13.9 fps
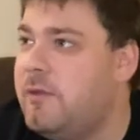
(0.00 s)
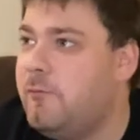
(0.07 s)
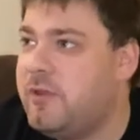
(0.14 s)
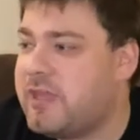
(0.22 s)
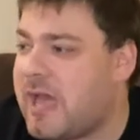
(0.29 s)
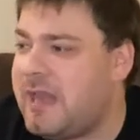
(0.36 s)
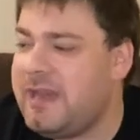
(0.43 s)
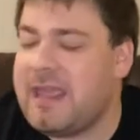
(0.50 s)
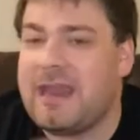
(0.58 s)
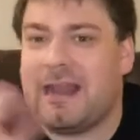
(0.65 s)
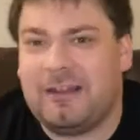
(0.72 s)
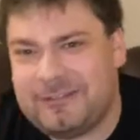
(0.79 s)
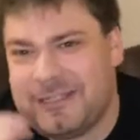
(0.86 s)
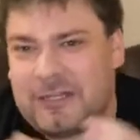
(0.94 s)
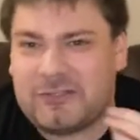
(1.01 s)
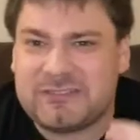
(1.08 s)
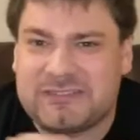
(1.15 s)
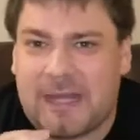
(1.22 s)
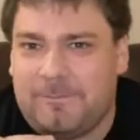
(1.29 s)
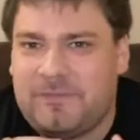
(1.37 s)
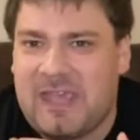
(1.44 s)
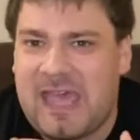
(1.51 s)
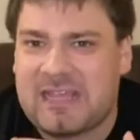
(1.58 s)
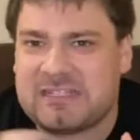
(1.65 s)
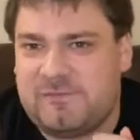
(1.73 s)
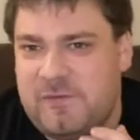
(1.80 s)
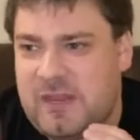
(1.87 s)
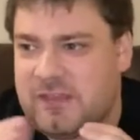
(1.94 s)
We kind of get a little
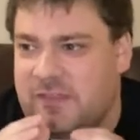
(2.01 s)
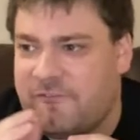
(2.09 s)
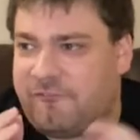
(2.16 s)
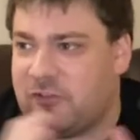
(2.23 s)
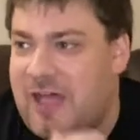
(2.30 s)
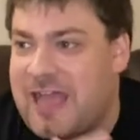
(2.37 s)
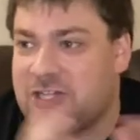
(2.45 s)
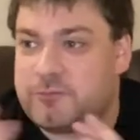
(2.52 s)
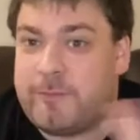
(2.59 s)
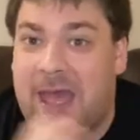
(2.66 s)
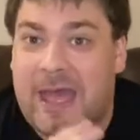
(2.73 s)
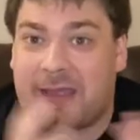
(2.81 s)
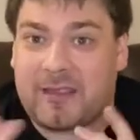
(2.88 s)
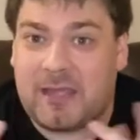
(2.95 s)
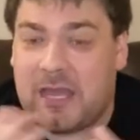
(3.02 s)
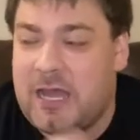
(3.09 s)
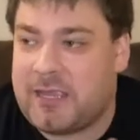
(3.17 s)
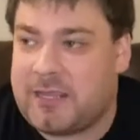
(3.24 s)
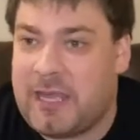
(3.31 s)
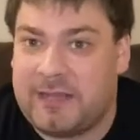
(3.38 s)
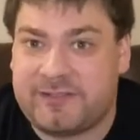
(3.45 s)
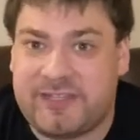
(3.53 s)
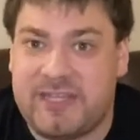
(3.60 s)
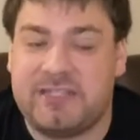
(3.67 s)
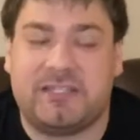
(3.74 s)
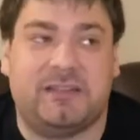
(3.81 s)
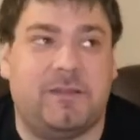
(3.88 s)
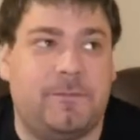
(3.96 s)
subtext via the flashback
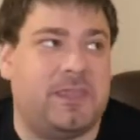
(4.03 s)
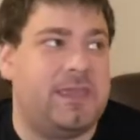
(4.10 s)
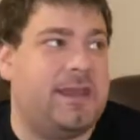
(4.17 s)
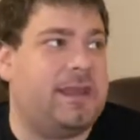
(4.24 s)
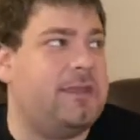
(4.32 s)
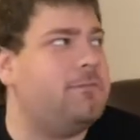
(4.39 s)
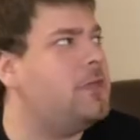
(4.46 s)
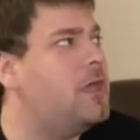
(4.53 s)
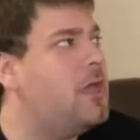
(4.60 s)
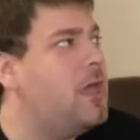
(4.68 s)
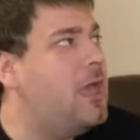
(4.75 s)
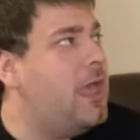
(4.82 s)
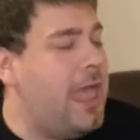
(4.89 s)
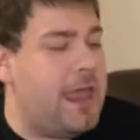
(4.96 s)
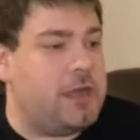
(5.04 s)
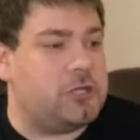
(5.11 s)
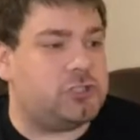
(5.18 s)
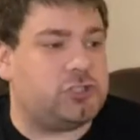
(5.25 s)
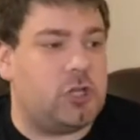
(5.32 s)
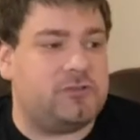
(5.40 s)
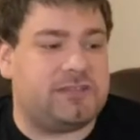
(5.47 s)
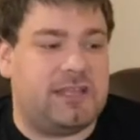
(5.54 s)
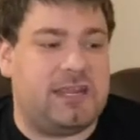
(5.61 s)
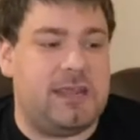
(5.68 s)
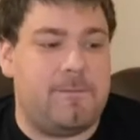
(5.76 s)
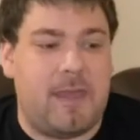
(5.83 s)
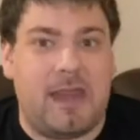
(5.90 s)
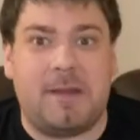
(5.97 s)
cutscenes in the beginning. And it shows that
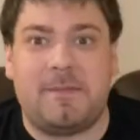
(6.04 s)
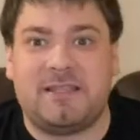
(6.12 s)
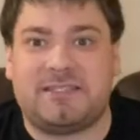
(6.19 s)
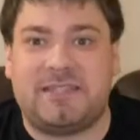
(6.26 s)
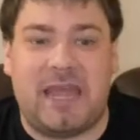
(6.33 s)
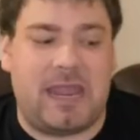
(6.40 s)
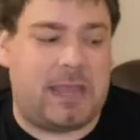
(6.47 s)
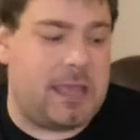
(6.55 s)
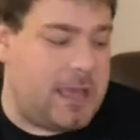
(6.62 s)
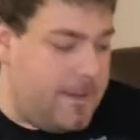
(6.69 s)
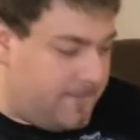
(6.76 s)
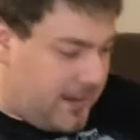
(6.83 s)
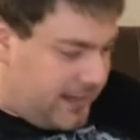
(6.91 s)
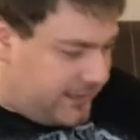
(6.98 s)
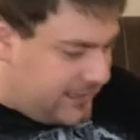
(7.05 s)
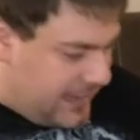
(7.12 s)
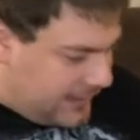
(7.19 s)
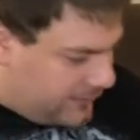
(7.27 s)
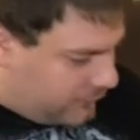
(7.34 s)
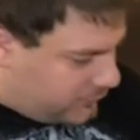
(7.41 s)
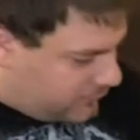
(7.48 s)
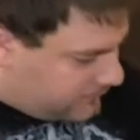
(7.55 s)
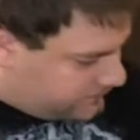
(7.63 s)
he made a mistake by getting...